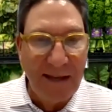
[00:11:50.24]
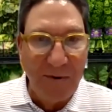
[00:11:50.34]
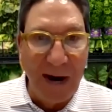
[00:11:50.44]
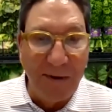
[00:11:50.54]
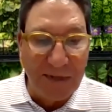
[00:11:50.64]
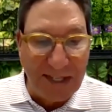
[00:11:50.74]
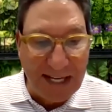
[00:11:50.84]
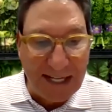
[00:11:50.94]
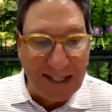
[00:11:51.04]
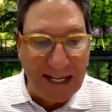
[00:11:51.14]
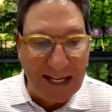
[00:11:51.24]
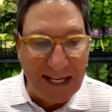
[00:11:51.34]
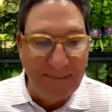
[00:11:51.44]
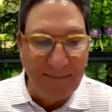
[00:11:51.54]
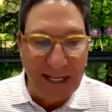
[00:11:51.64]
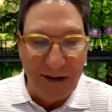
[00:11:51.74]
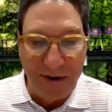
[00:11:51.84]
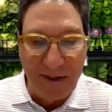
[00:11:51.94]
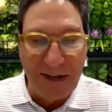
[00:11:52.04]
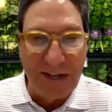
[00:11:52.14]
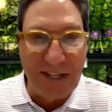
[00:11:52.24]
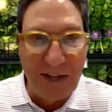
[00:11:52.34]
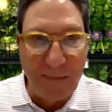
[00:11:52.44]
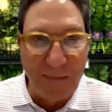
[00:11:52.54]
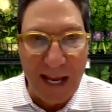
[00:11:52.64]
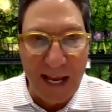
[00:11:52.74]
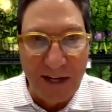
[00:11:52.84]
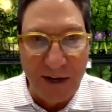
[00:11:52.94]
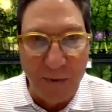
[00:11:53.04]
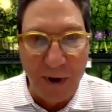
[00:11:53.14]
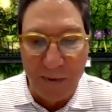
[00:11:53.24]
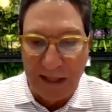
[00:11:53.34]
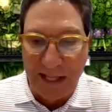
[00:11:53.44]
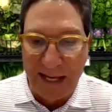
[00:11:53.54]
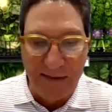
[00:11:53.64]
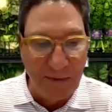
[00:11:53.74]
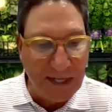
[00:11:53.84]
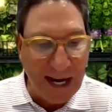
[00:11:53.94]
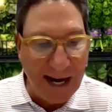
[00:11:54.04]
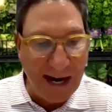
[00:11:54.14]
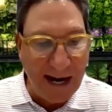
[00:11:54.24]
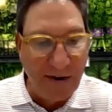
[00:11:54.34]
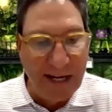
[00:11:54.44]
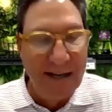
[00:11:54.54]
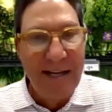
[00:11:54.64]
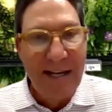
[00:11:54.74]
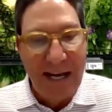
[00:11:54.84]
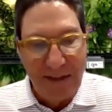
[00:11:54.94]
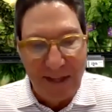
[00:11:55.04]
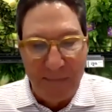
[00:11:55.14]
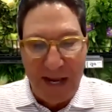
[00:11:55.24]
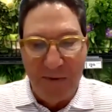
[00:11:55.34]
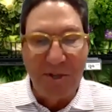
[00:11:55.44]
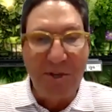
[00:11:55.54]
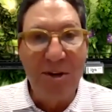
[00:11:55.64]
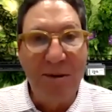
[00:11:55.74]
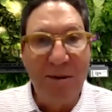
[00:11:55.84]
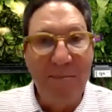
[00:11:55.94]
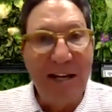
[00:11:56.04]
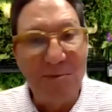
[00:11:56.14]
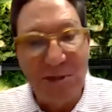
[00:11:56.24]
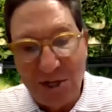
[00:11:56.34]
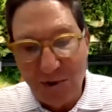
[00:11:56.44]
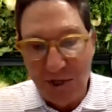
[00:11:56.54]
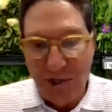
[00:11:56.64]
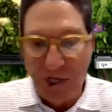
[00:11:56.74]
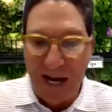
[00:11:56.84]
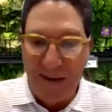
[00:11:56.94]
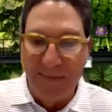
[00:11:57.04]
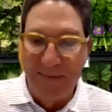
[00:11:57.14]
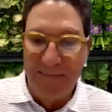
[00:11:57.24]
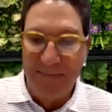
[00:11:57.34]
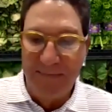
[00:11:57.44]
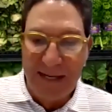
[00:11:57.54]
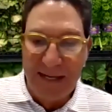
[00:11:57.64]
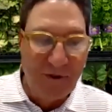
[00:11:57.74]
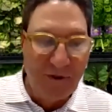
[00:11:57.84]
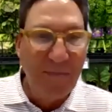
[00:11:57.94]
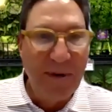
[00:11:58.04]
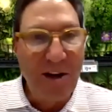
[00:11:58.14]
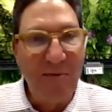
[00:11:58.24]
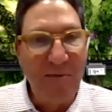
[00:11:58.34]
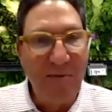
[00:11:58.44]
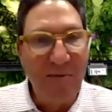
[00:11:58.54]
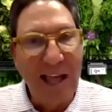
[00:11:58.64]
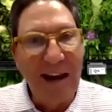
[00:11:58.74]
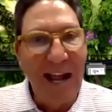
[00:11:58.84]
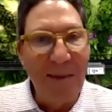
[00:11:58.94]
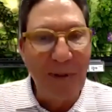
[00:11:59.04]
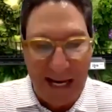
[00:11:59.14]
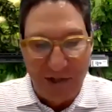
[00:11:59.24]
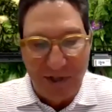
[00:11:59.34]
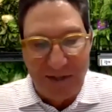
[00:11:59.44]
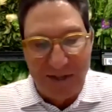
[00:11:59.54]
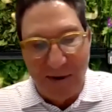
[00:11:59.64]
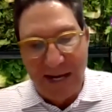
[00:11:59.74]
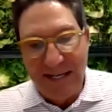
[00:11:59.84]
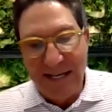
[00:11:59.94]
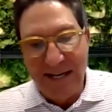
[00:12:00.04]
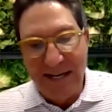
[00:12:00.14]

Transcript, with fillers: When I was 16, he'd heard that a steel plant near where we lived was hiring and that the pay was good because it was a union job. Told me to go fill out an application, so I did.